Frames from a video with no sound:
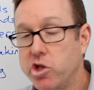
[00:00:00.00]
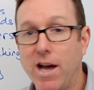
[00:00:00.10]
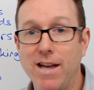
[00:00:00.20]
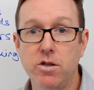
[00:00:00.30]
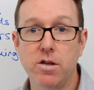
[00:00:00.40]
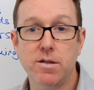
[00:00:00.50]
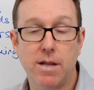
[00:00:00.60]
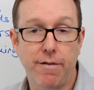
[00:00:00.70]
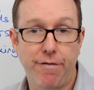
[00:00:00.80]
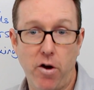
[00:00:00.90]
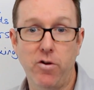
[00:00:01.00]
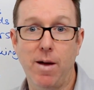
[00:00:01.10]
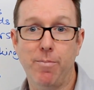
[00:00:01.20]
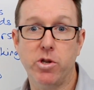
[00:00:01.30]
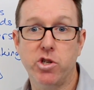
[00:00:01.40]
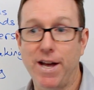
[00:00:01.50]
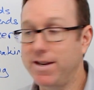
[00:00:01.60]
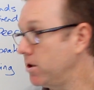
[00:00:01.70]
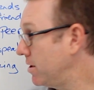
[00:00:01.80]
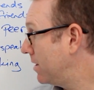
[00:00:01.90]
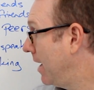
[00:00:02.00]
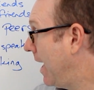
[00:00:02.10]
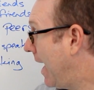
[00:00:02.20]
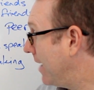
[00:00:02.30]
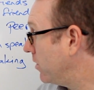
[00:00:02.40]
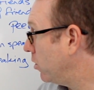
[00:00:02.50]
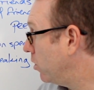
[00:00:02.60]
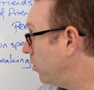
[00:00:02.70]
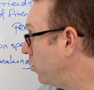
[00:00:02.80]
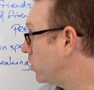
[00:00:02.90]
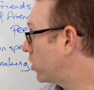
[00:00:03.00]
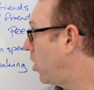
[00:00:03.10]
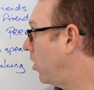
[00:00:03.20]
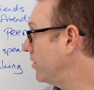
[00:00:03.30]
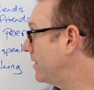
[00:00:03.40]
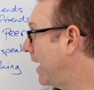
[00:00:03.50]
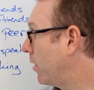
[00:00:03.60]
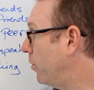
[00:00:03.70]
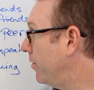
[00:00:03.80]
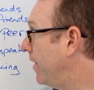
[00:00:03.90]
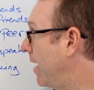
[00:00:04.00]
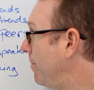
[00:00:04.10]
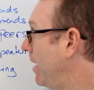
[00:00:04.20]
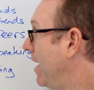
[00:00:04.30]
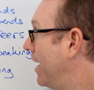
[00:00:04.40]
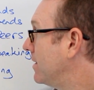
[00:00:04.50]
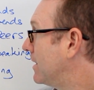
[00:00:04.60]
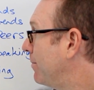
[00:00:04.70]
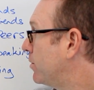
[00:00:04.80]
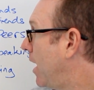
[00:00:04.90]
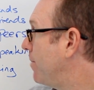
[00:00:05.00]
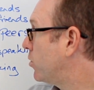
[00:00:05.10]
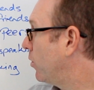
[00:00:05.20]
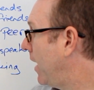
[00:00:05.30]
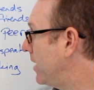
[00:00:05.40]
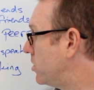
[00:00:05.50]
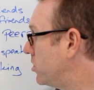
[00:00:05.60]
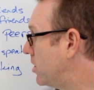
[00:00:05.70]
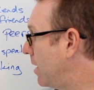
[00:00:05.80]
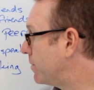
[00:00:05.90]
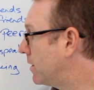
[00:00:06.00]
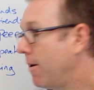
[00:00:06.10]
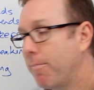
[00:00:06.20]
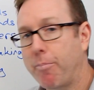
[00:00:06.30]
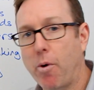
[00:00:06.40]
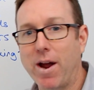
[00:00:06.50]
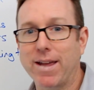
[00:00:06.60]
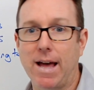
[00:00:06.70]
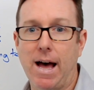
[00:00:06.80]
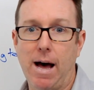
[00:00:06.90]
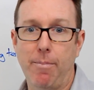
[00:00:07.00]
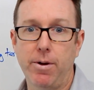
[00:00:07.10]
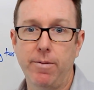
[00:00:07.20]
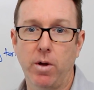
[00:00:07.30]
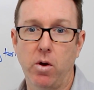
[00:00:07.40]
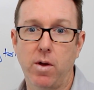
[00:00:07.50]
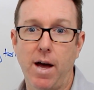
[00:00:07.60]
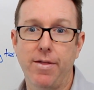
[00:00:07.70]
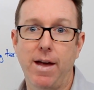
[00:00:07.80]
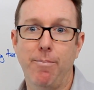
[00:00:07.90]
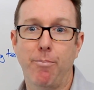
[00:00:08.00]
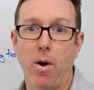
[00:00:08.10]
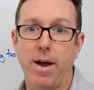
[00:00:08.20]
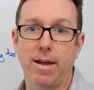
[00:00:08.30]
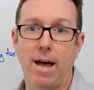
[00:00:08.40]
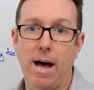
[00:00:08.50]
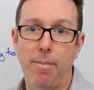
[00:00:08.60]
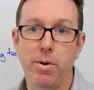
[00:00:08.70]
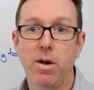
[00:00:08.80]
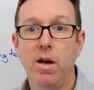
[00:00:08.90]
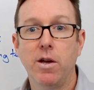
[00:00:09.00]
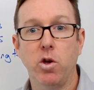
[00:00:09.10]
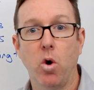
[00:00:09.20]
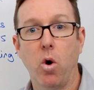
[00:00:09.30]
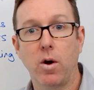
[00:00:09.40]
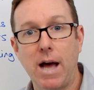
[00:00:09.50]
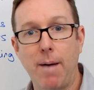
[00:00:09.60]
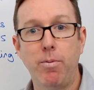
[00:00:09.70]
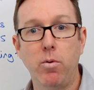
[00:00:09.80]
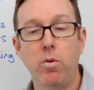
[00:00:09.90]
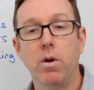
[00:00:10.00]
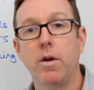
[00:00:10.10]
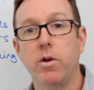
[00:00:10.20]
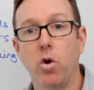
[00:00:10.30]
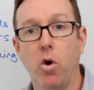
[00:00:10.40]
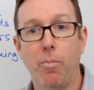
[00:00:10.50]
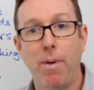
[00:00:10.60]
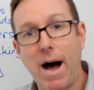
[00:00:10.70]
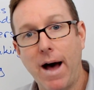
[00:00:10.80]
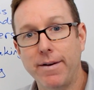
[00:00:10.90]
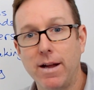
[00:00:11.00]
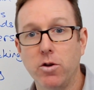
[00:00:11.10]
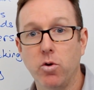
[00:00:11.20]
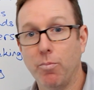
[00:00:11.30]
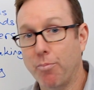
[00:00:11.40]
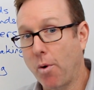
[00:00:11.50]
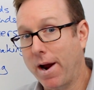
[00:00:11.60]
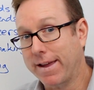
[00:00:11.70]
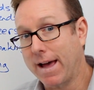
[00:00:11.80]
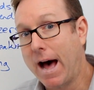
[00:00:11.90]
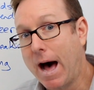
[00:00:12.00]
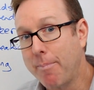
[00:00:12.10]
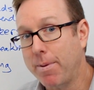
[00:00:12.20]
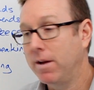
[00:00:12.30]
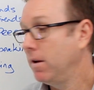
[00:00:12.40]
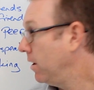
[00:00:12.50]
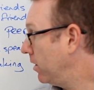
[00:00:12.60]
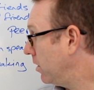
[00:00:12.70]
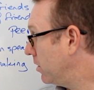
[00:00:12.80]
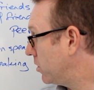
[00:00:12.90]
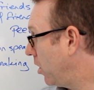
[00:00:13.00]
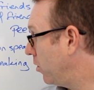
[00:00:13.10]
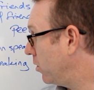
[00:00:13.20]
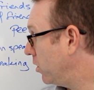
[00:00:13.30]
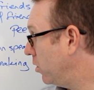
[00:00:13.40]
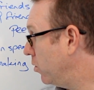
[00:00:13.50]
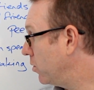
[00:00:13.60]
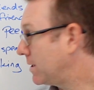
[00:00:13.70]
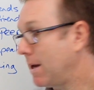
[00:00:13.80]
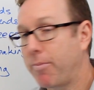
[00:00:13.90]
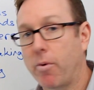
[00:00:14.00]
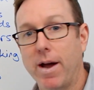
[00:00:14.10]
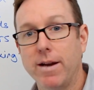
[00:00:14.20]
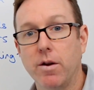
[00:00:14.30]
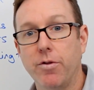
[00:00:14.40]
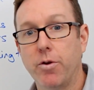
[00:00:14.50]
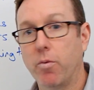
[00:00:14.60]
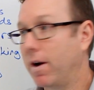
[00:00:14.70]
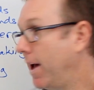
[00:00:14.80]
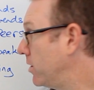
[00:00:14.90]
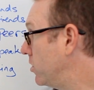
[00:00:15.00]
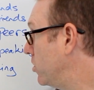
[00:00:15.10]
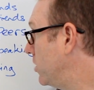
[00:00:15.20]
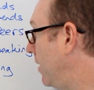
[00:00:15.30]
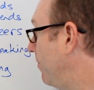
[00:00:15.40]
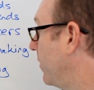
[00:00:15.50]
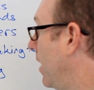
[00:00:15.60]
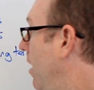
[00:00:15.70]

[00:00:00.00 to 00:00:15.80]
changes, their phone number changes, and you lose contact with them. And sometimes relationships break up, okay? They break up. Your couple, your partner, you break up. So you separate the relationship.